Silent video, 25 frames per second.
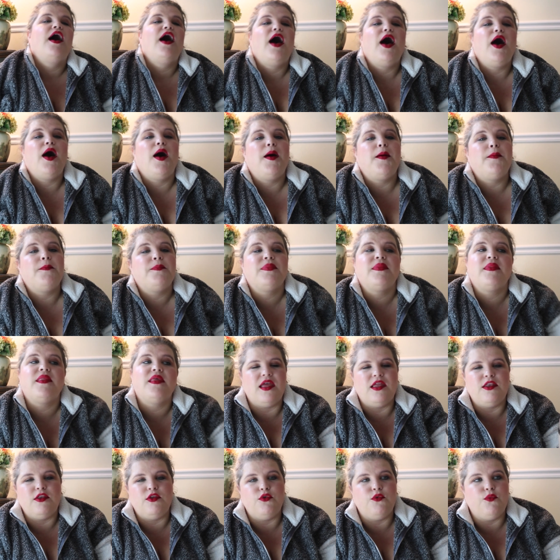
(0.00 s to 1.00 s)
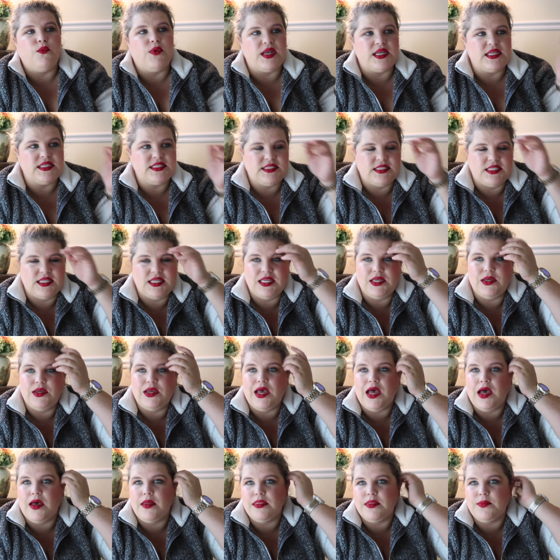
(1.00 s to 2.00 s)
Um, and you want to see
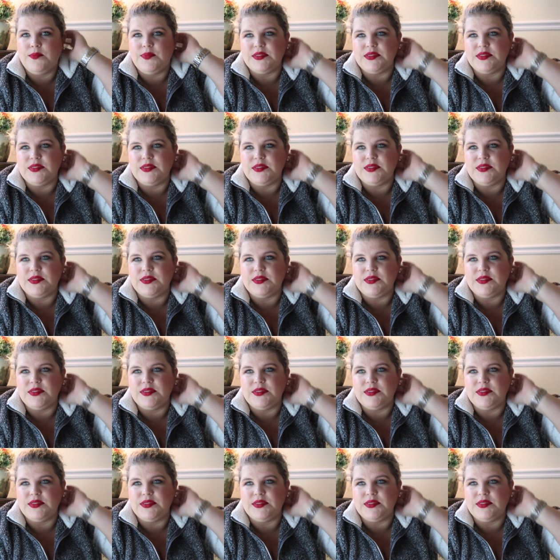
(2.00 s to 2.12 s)
the